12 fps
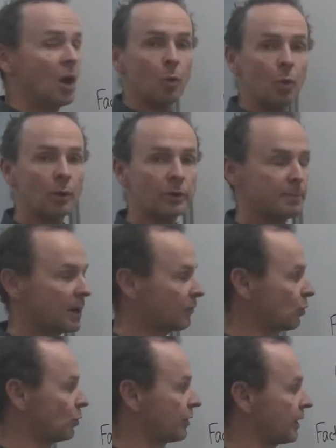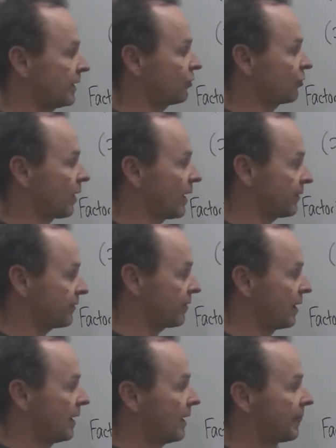What was my rule that I stressed?
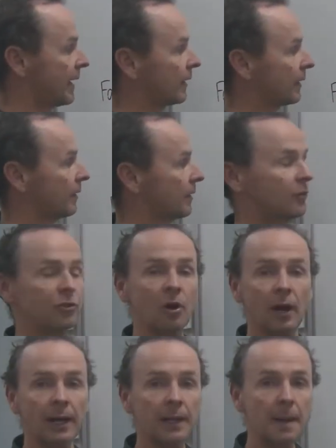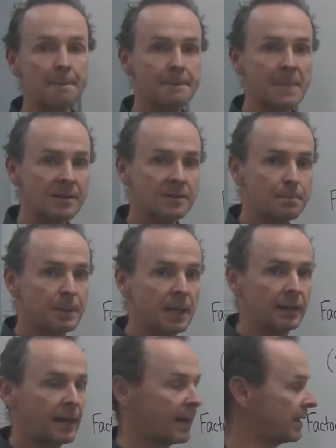That sign must be a
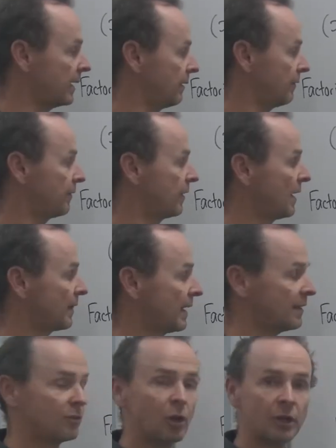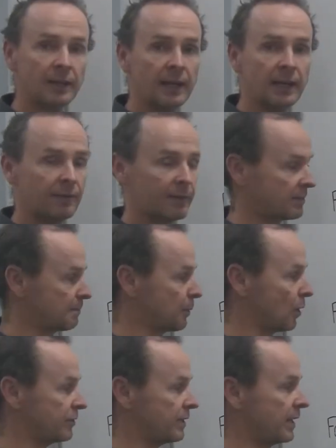negative. That is not a negative, that's a
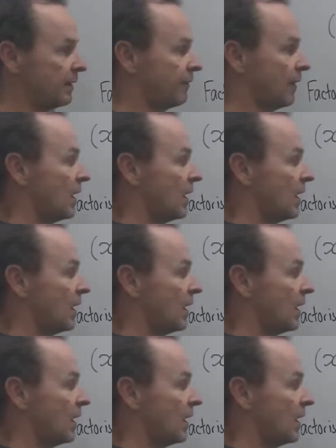positive.